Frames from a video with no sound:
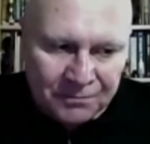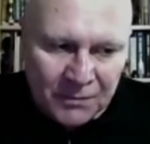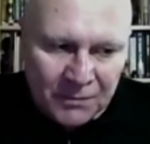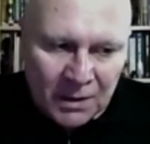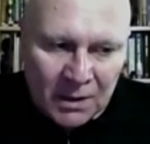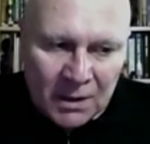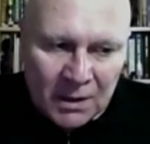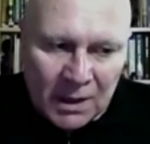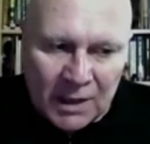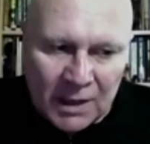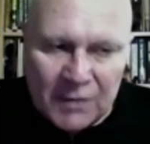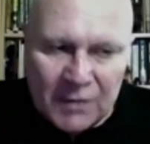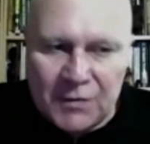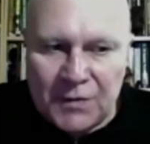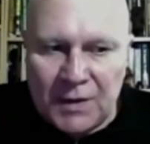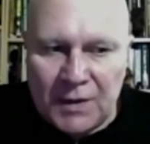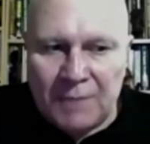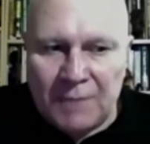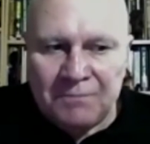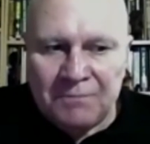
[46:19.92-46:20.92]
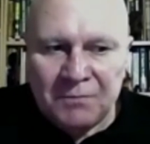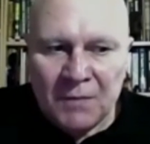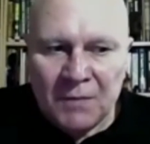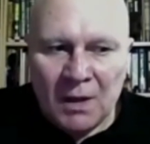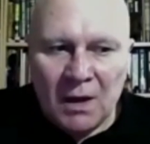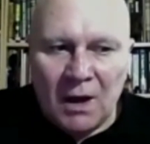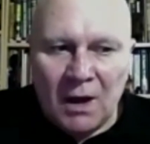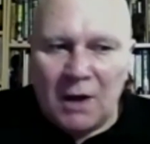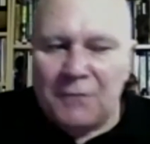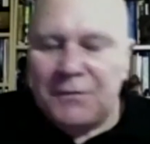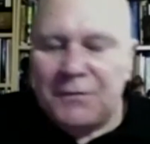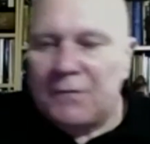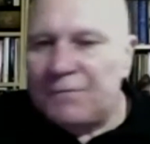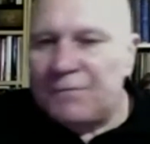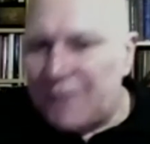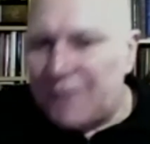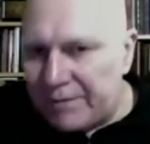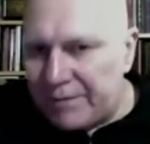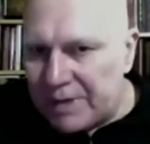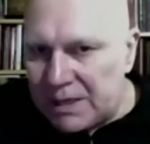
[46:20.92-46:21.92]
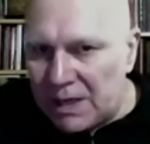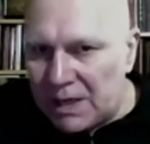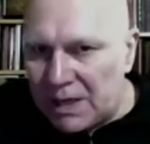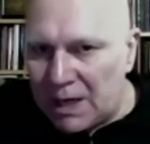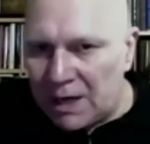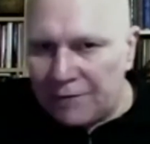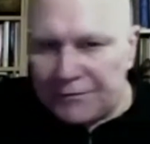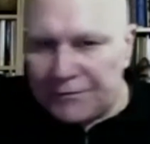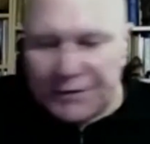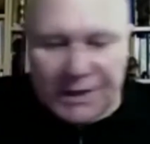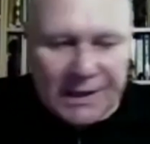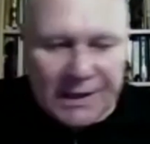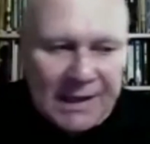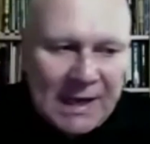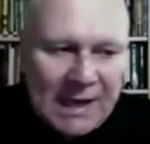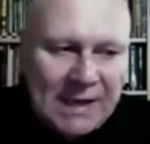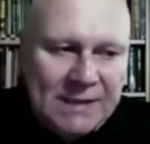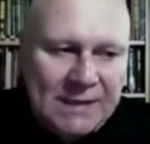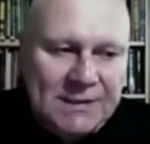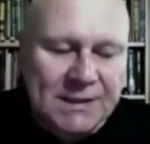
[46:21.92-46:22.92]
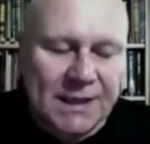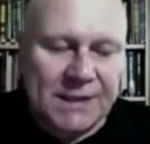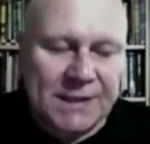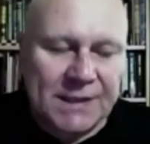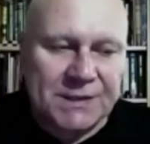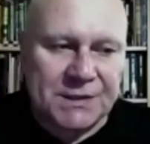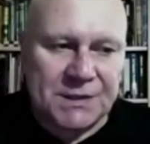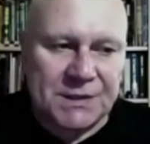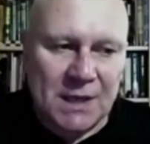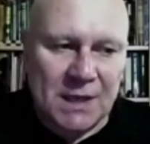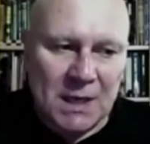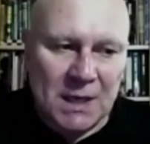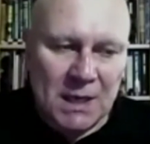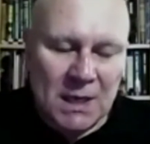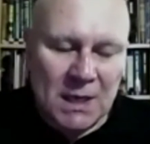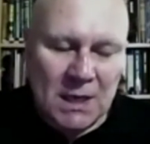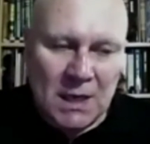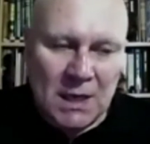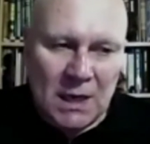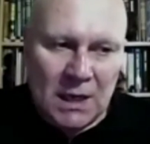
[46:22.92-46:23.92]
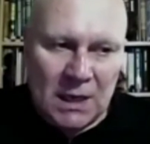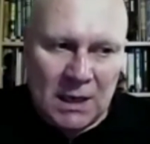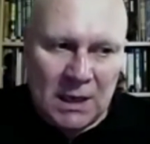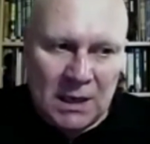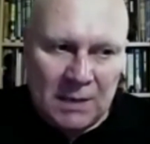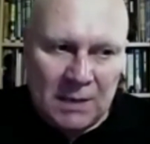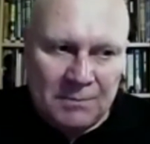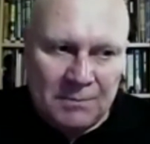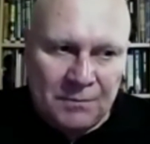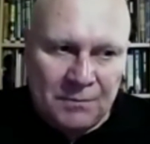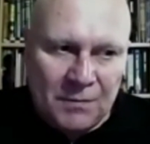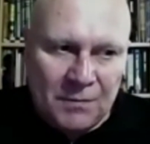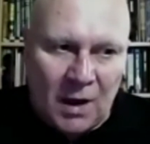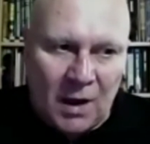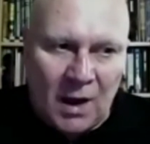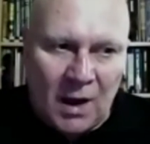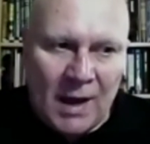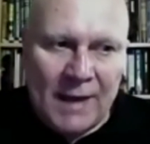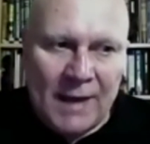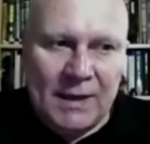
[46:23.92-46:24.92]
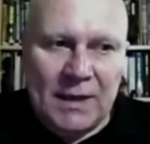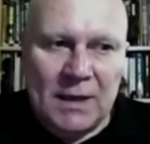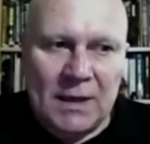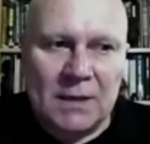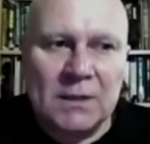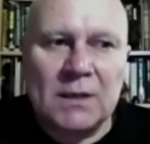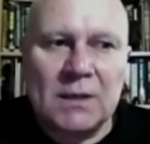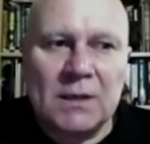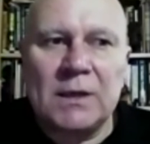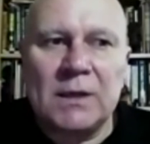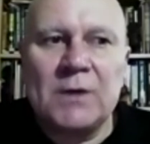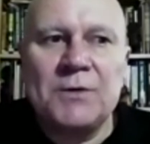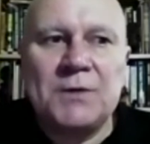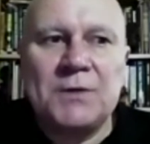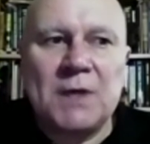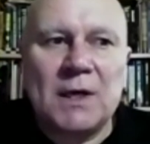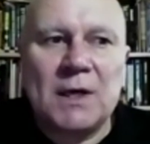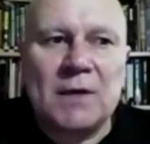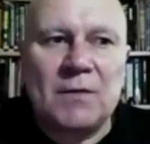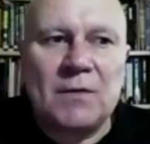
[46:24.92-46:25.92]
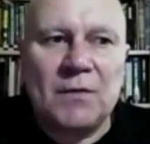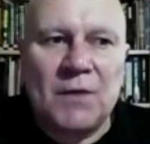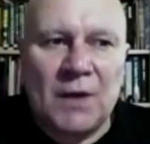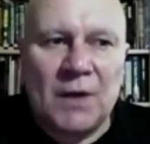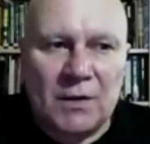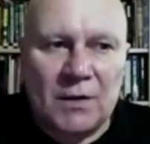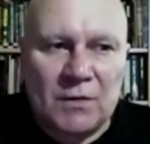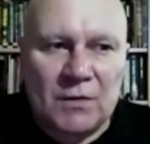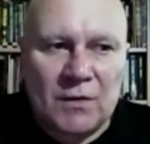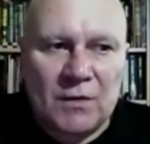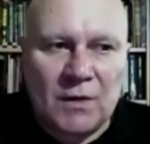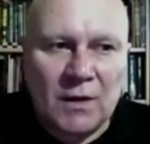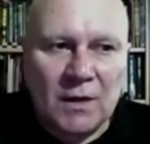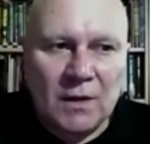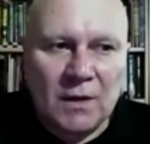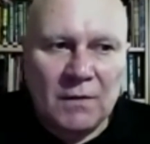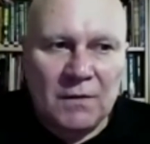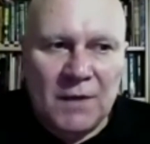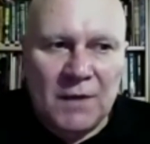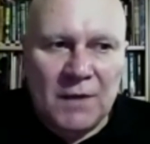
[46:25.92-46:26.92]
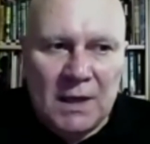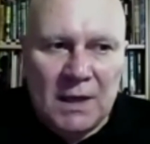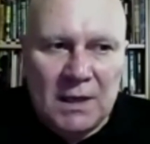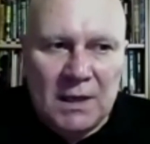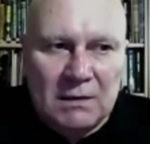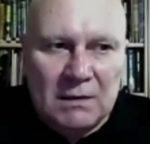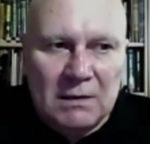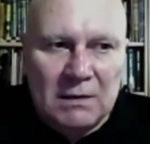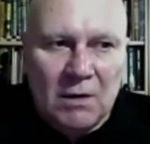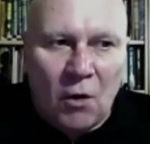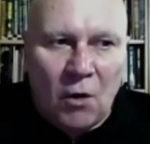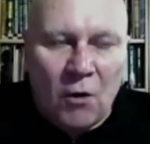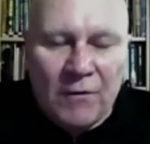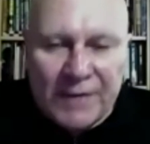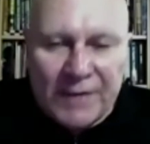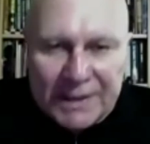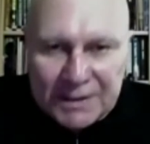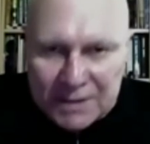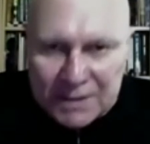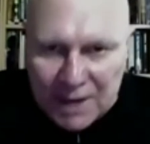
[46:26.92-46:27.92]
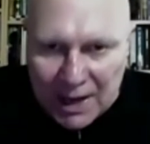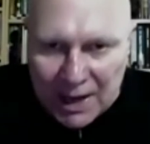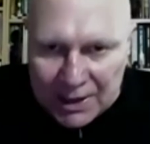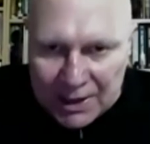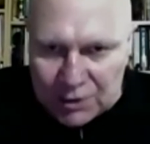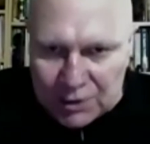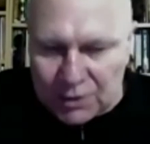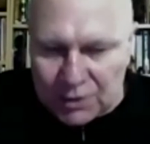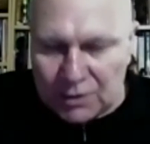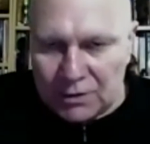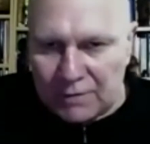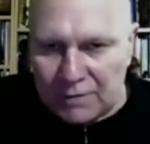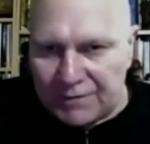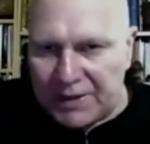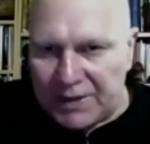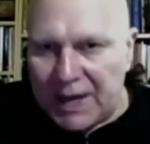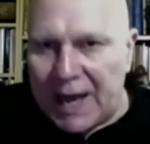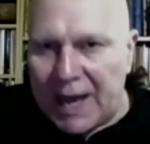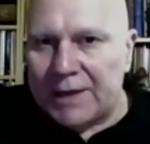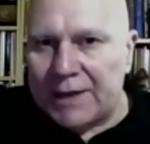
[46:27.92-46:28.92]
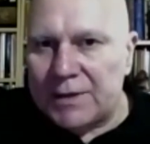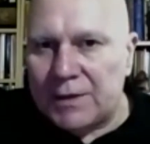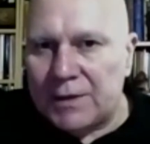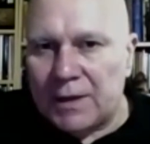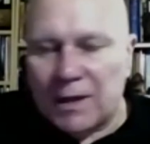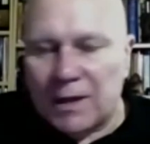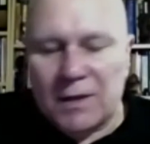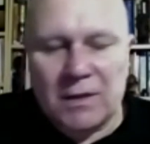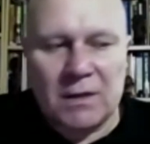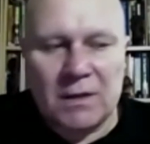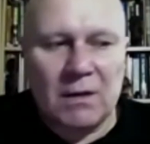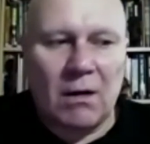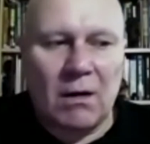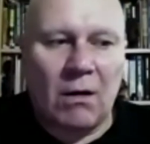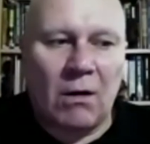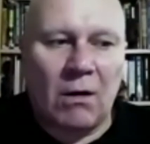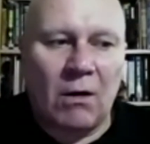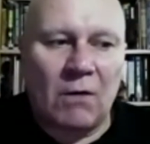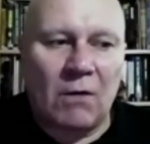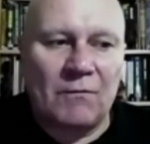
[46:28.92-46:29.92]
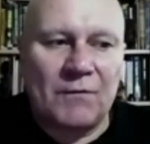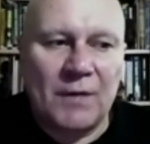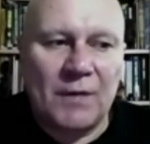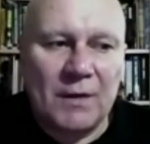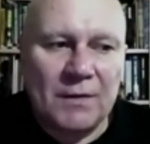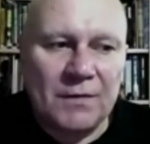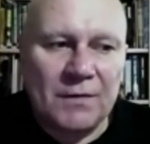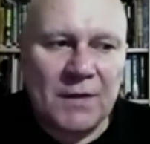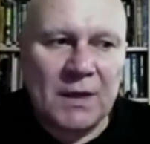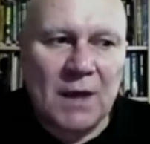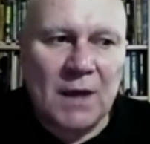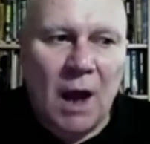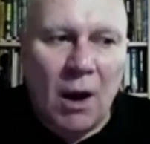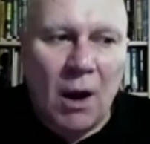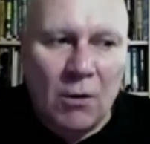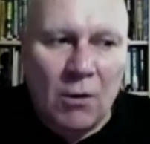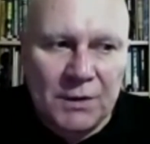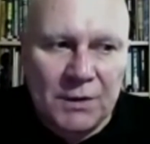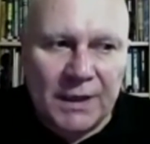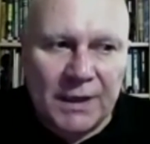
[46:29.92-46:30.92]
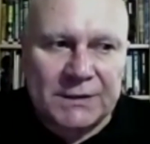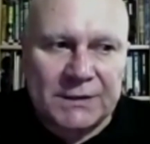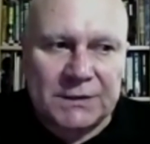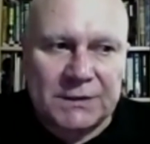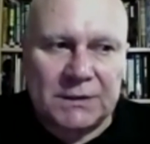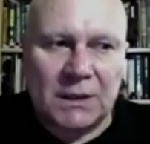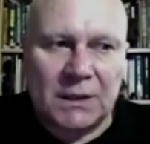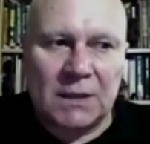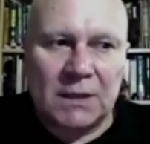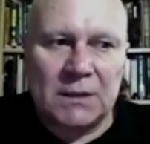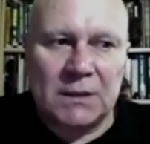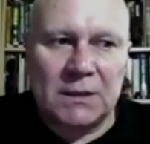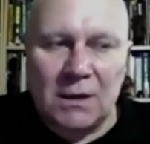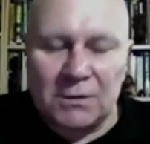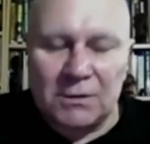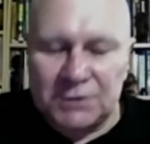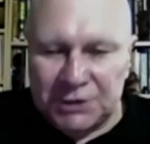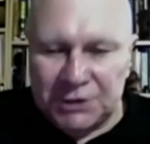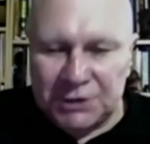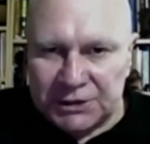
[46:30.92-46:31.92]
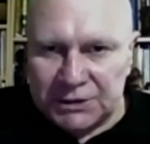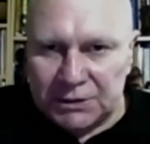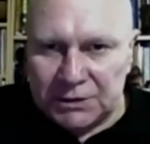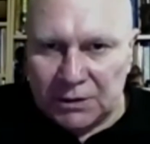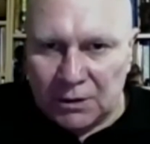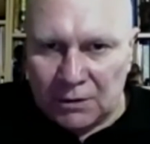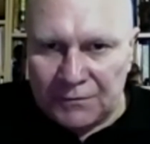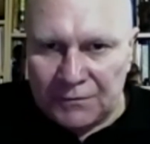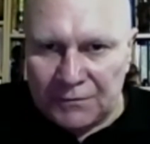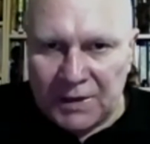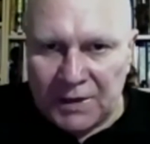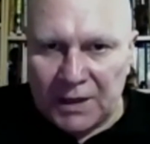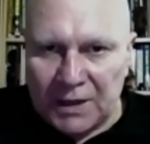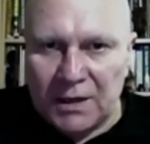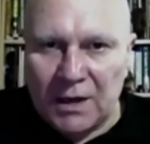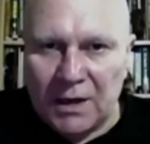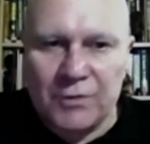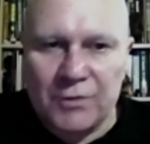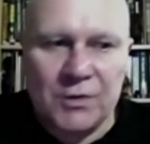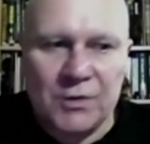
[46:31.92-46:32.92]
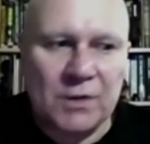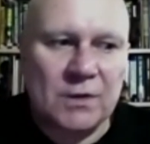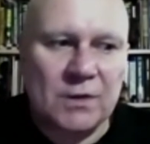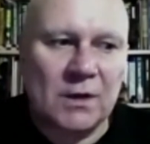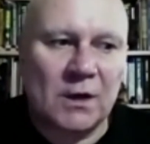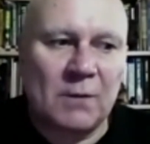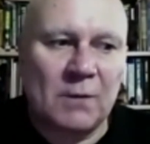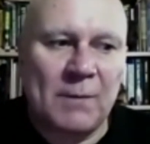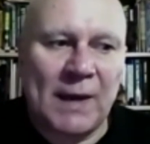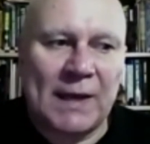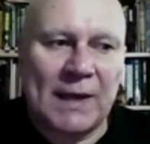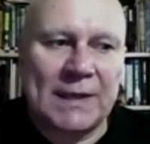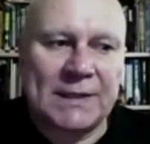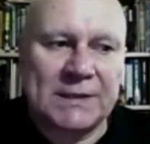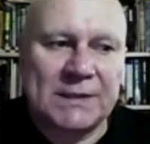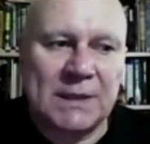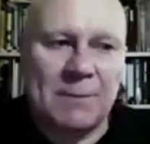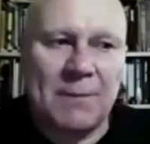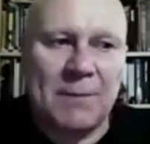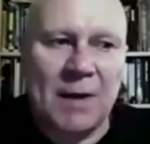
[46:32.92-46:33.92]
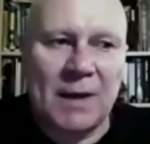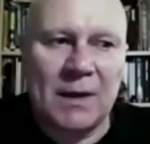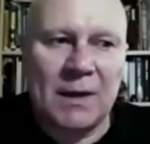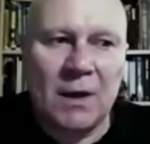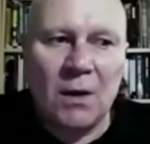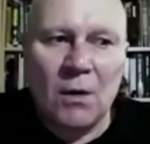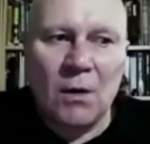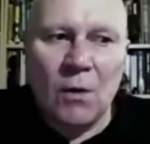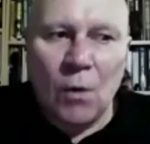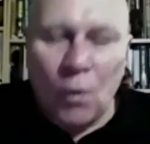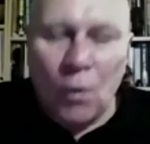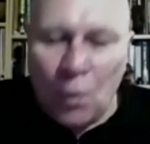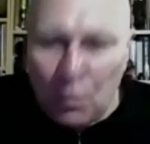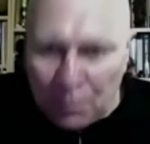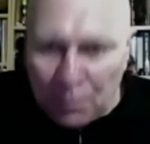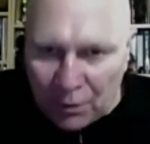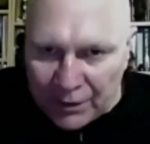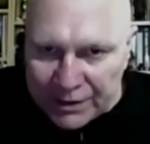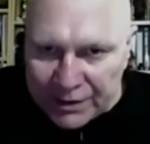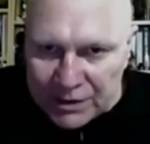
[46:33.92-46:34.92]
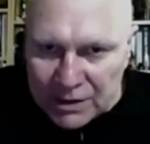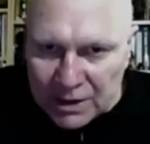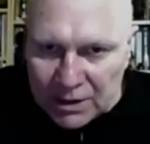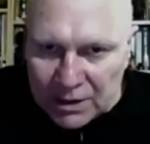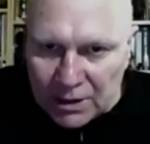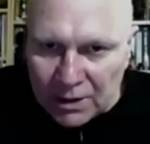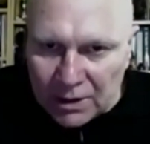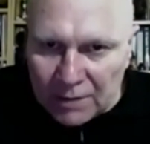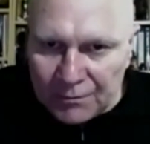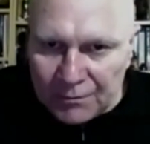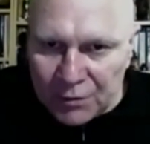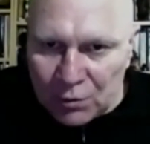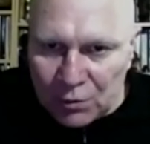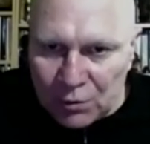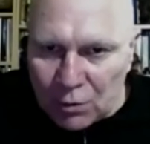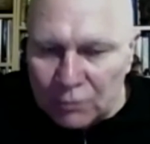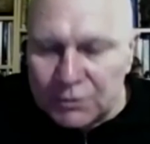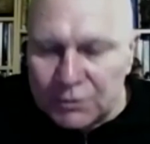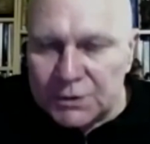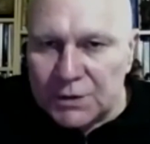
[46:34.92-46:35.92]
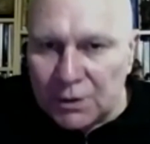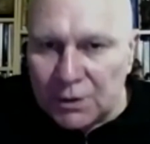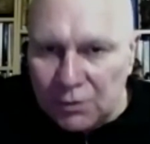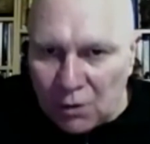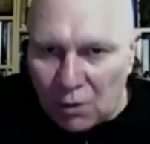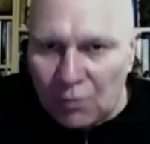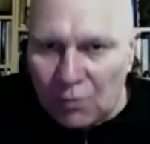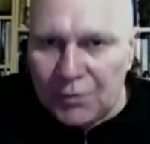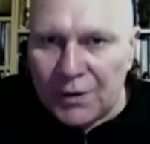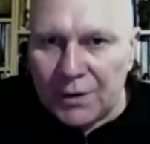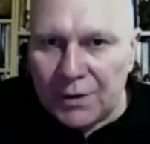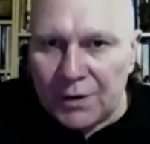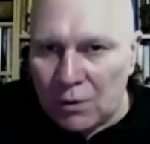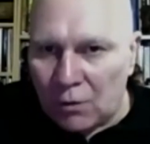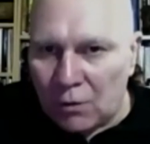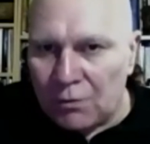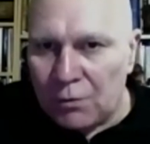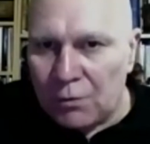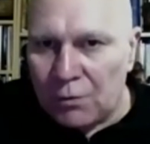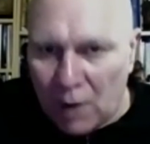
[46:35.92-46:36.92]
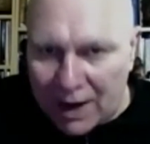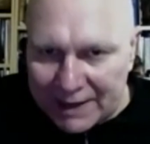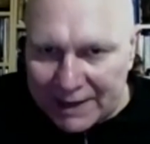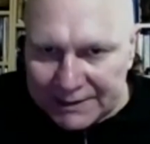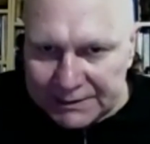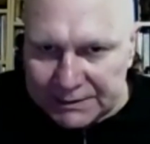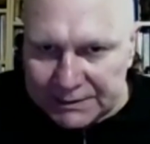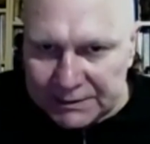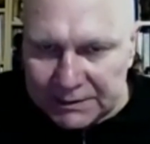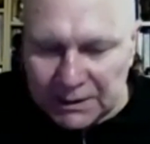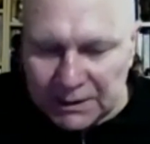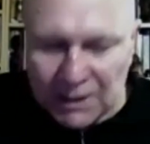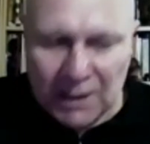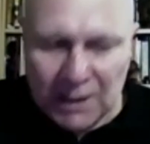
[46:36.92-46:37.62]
is that after very careful analysis, I concluded that the orientations of the axis of the oldest and largest of the enclosures at Göbekli Tepe all pointed towards the north-northwest.